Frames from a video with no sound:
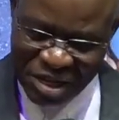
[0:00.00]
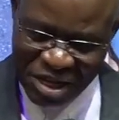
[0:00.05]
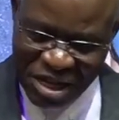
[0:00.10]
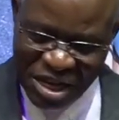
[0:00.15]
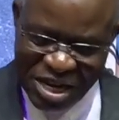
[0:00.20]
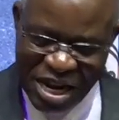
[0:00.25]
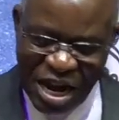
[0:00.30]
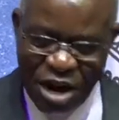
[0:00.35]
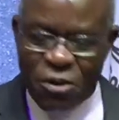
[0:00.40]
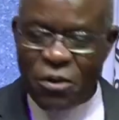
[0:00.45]

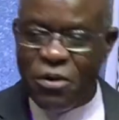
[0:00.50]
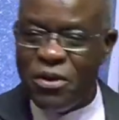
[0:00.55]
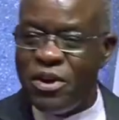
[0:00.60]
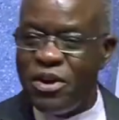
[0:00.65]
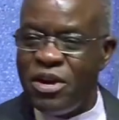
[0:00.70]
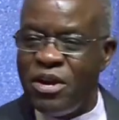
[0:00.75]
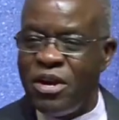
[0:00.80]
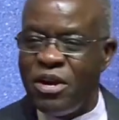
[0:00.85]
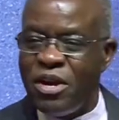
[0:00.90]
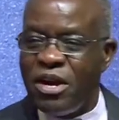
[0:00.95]
Now,
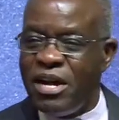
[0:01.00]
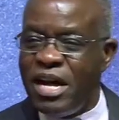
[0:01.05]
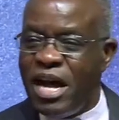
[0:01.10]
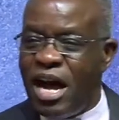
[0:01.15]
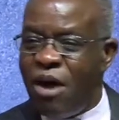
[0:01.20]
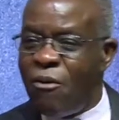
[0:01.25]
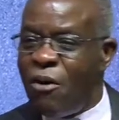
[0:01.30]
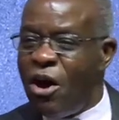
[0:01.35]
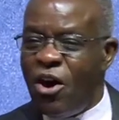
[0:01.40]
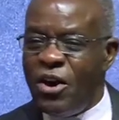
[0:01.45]

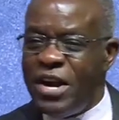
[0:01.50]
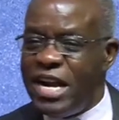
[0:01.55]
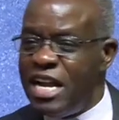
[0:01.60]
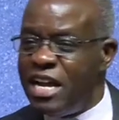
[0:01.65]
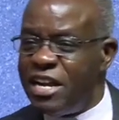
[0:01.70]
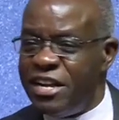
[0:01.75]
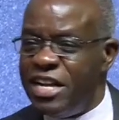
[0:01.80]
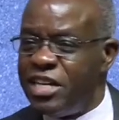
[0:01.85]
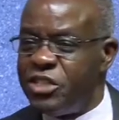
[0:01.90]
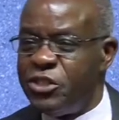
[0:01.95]
our
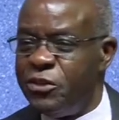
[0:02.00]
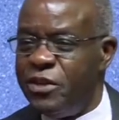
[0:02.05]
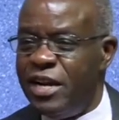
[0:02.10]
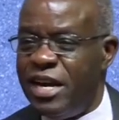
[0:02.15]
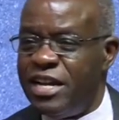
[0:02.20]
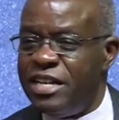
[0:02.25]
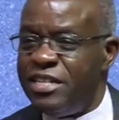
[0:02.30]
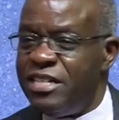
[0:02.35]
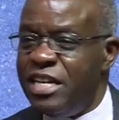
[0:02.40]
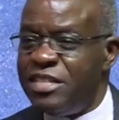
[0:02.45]
ordinary
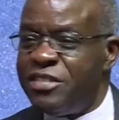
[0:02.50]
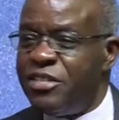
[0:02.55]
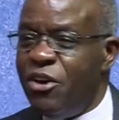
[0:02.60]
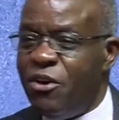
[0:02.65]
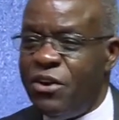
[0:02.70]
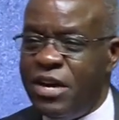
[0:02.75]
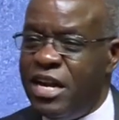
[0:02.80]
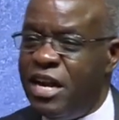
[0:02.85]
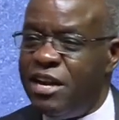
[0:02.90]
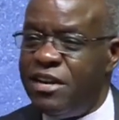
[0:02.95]
dictionary, just the
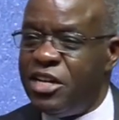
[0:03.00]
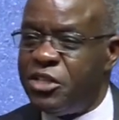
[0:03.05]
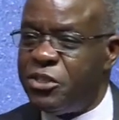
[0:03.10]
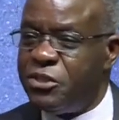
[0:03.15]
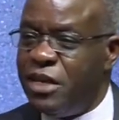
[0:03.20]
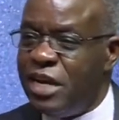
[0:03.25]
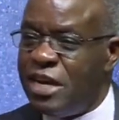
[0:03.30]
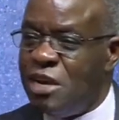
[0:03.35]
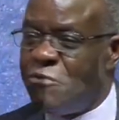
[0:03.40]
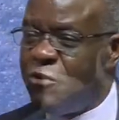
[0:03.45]
ordinary
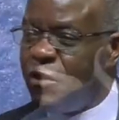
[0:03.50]
dictionary, if you